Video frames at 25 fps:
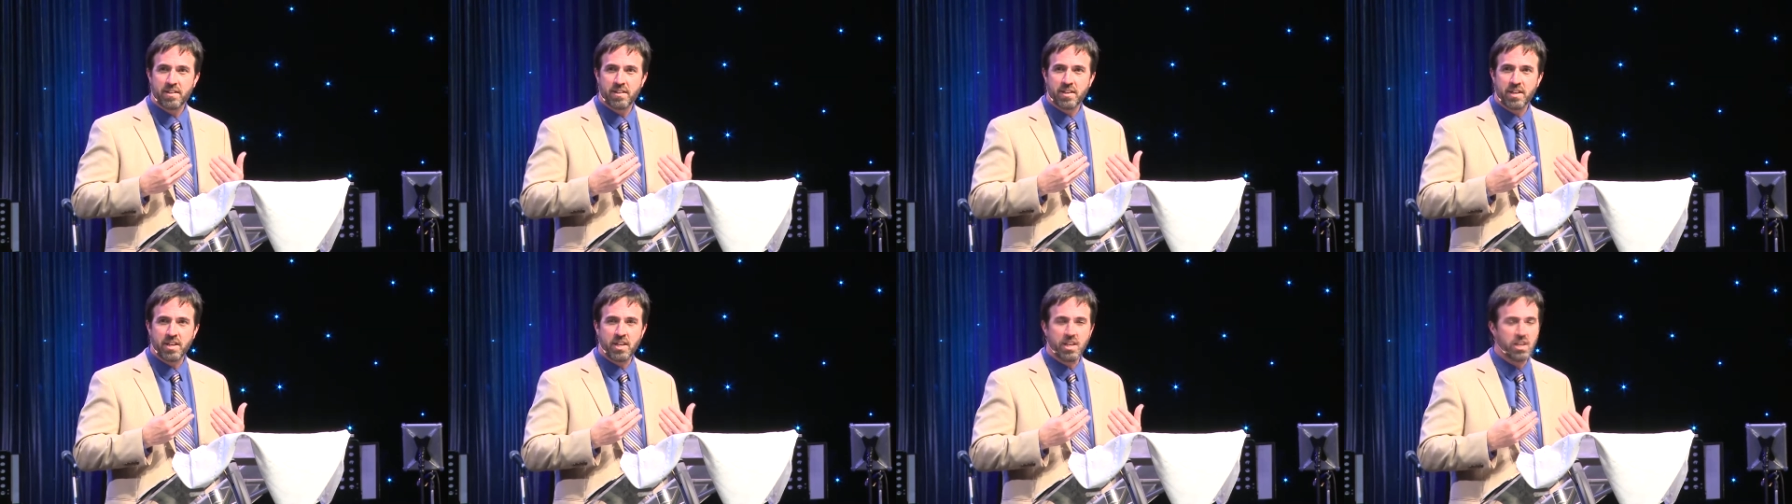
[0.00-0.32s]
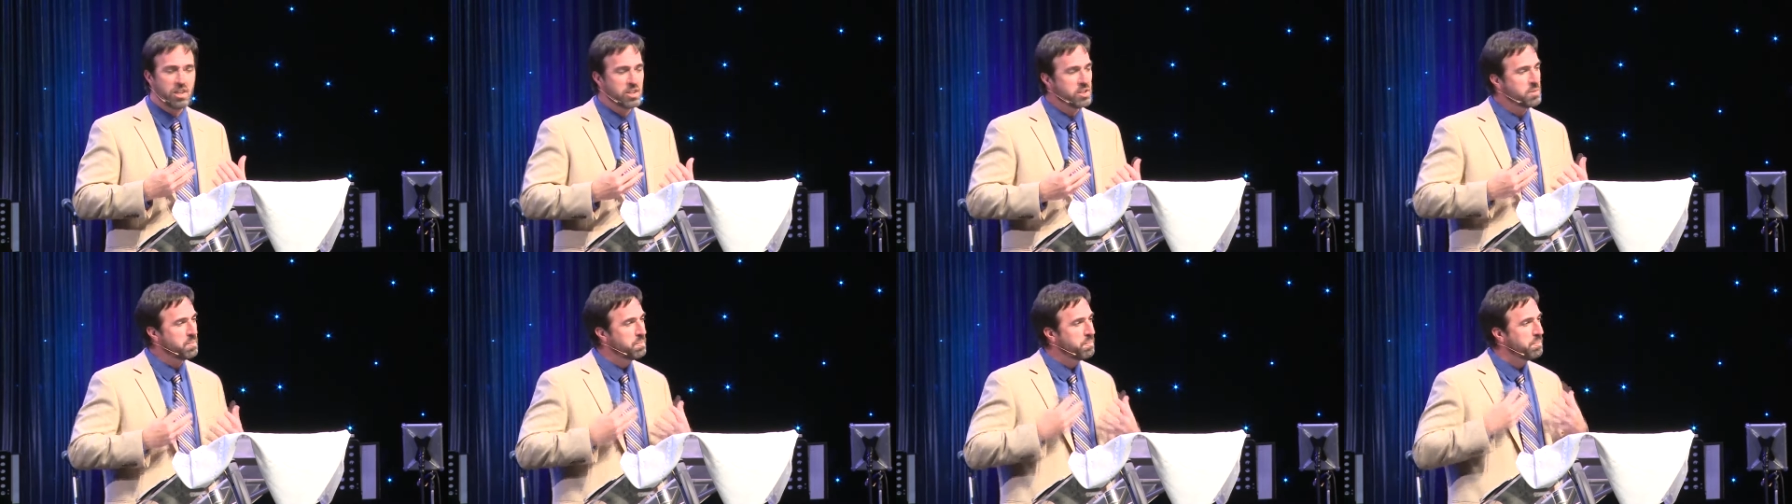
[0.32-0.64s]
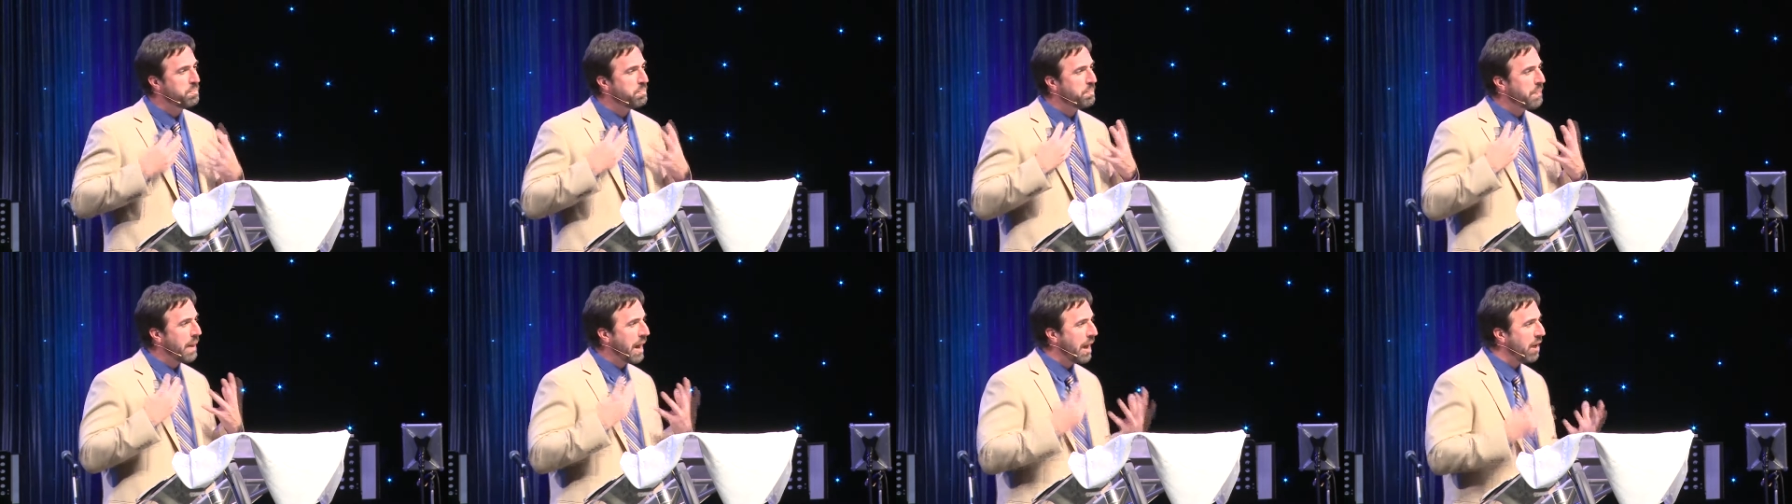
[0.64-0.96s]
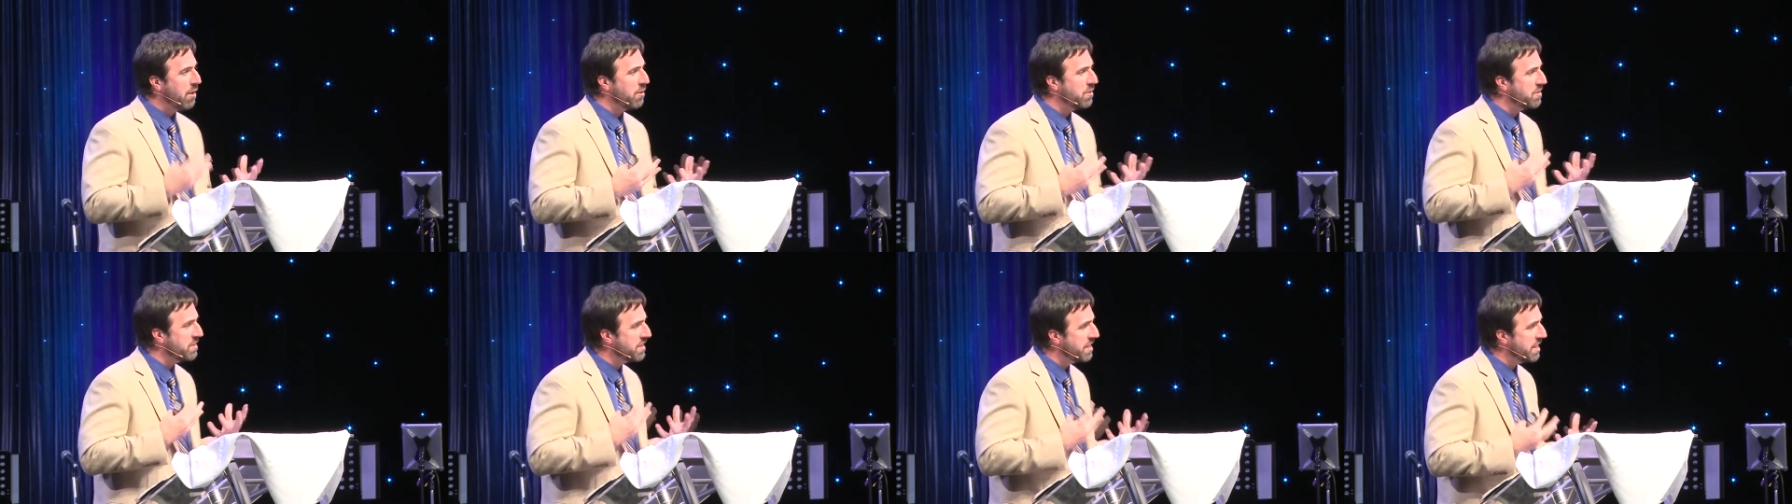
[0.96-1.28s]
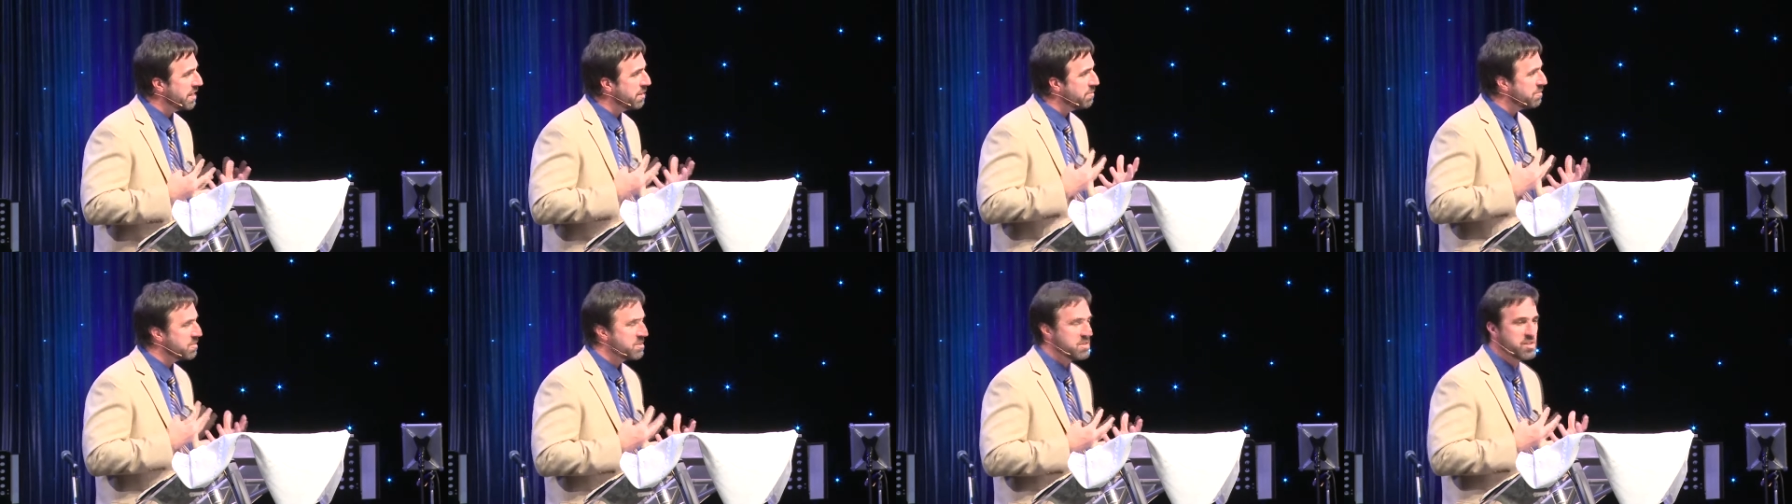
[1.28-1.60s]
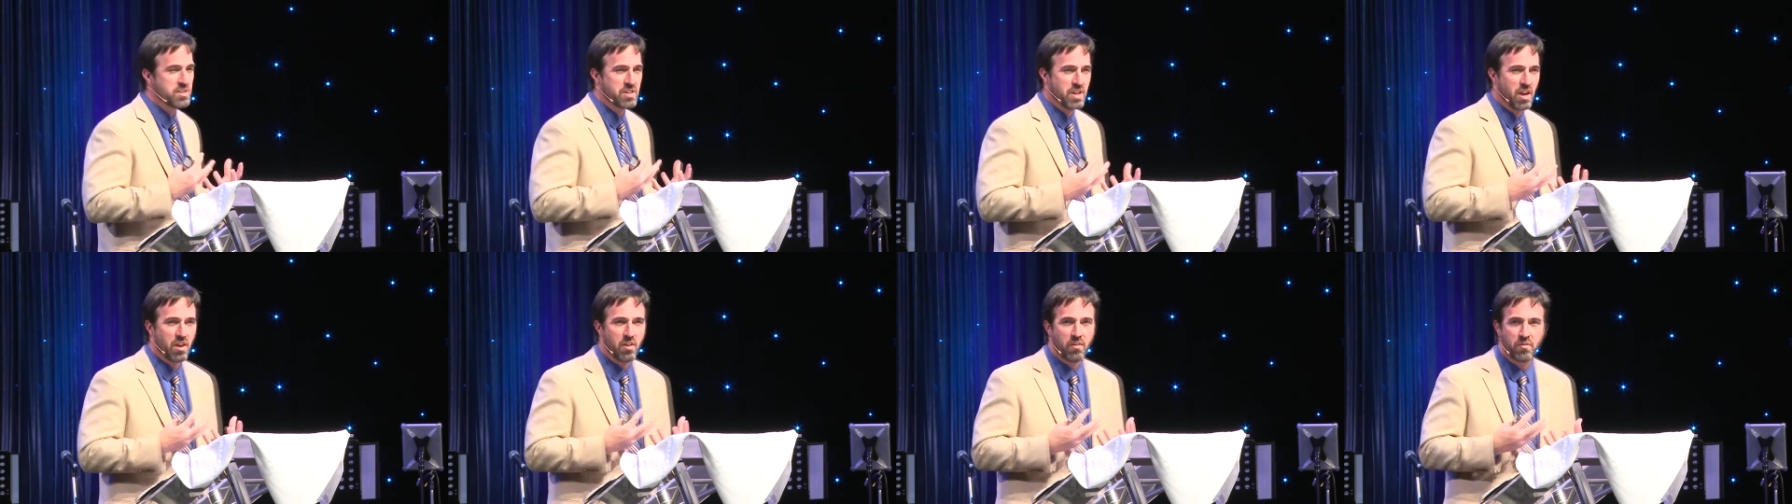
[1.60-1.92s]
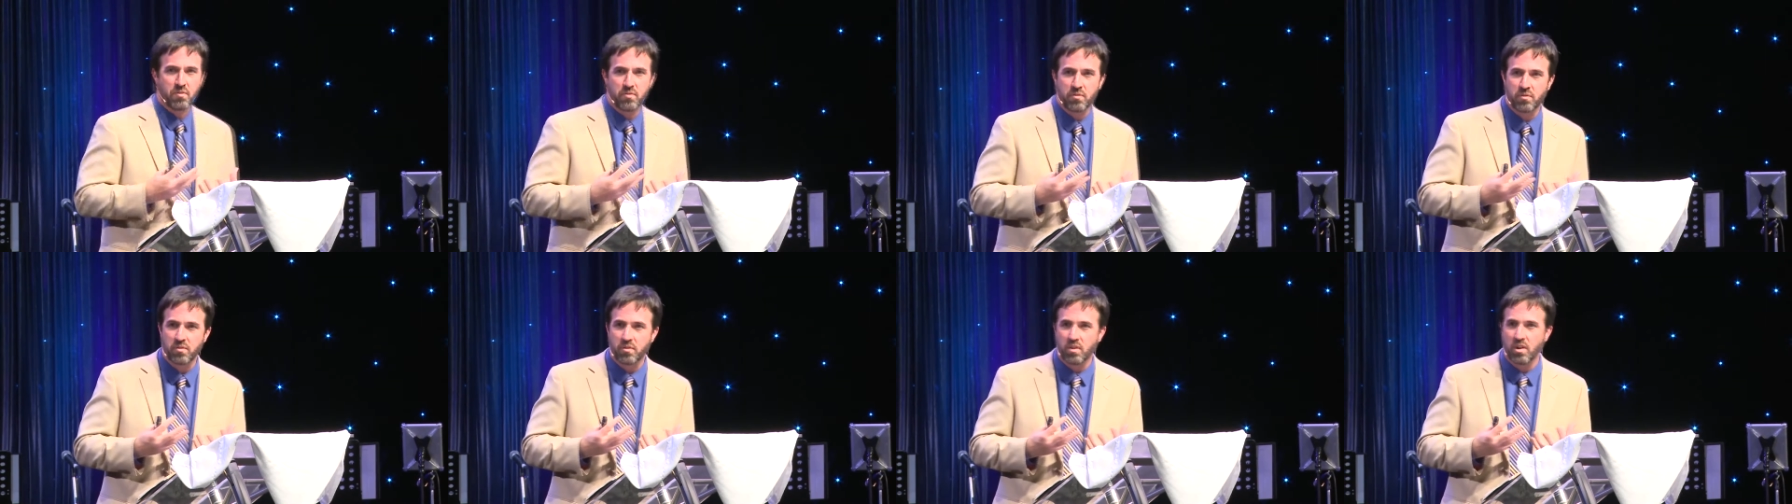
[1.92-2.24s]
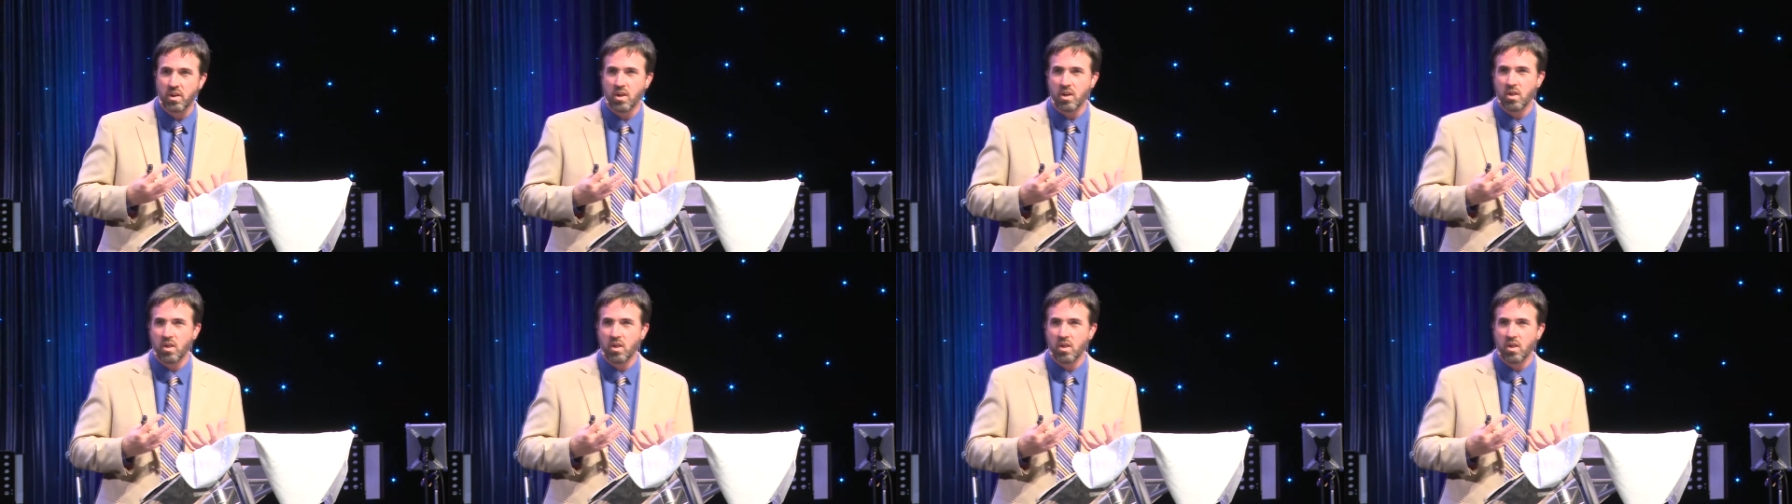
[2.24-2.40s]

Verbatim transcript: He's bound himself